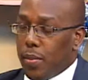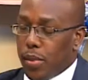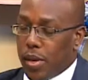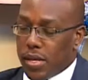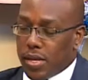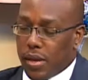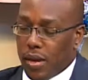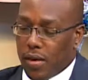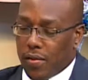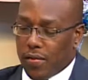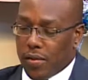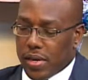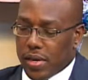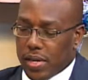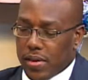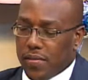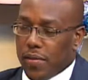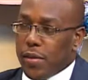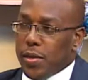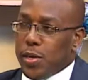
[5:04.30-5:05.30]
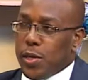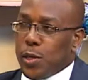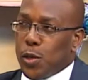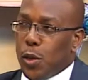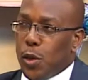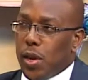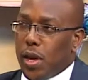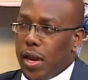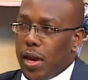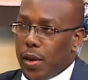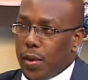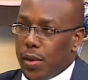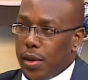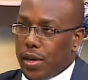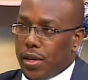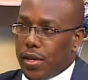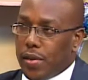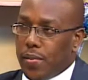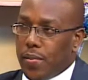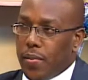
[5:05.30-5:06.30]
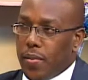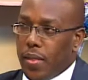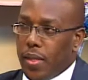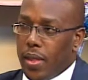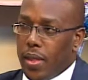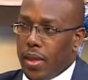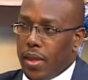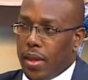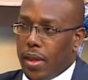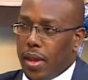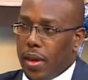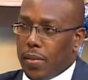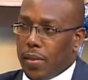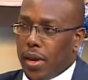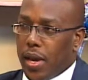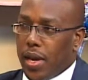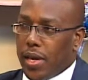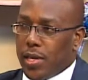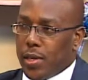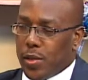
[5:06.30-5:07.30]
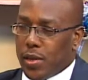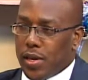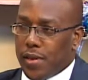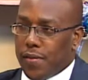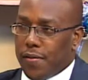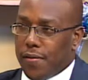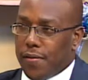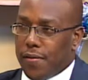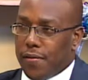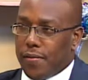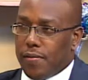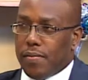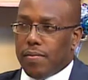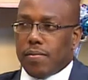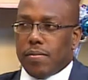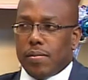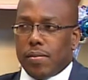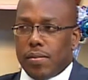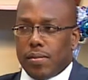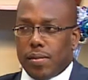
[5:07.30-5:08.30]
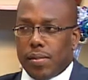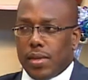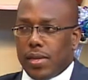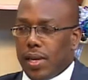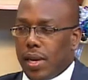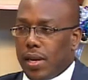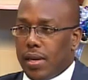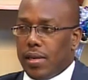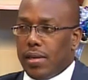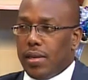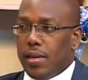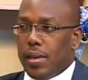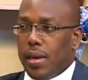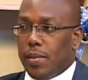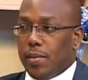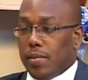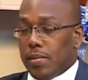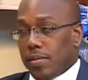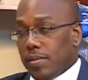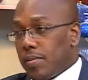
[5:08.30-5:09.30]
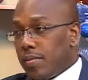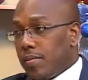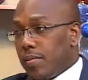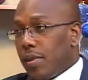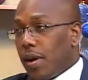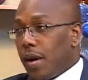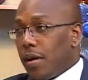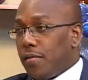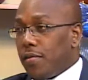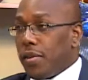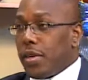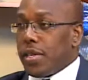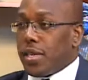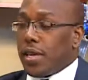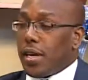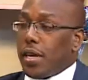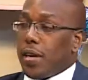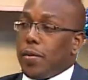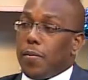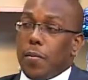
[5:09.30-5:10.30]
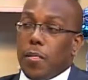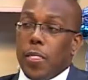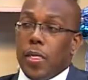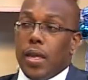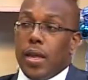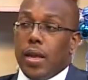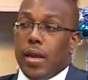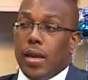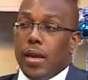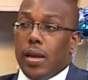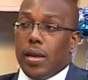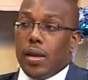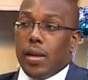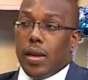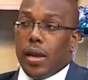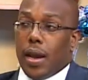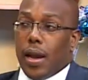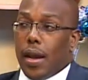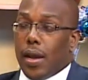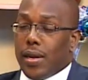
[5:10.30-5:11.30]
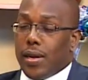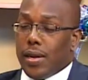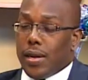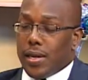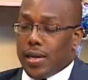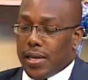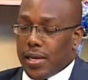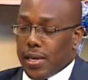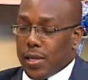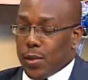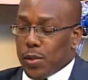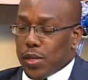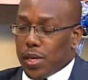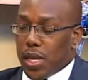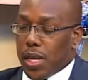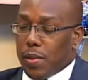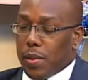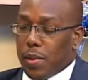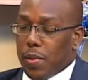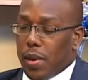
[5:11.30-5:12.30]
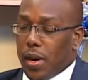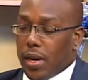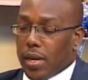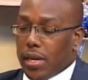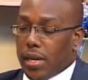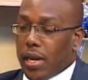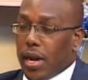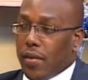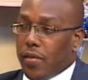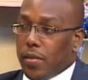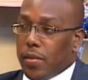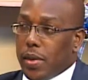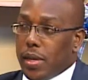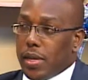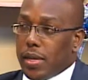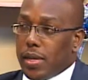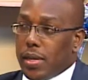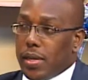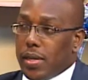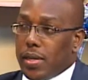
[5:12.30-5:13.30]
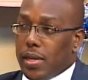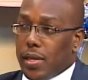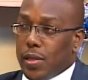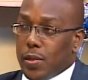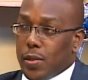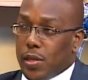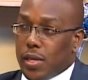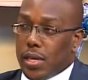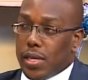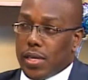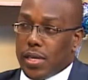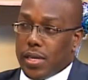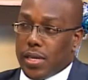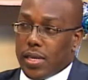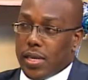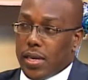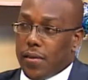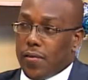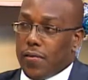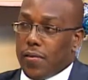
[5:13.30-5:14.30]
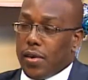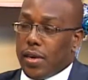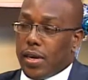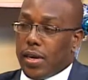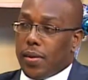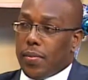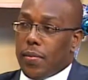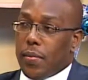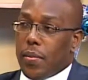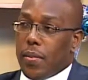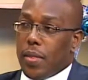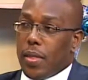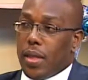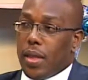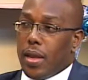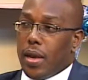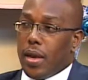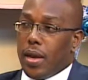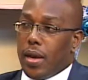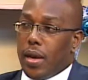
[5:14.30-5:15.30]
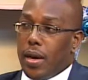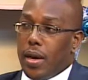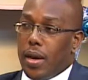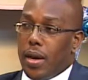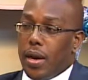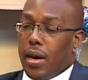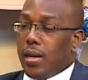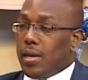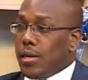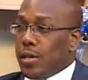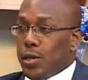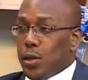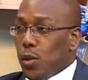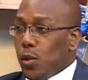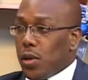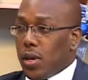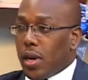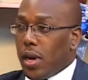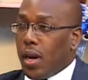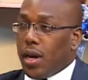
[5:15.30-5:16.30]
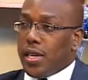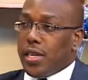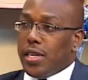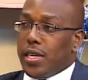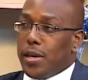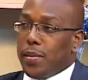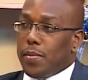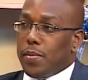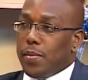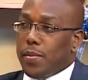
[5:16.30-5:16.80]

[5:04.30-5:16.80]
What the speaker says: press conference, some very strong language. Guy Joseph said, I'm paraphrasing here, that under the St. Lucia Labour Party government, St. Lucians are suffering untold hardship.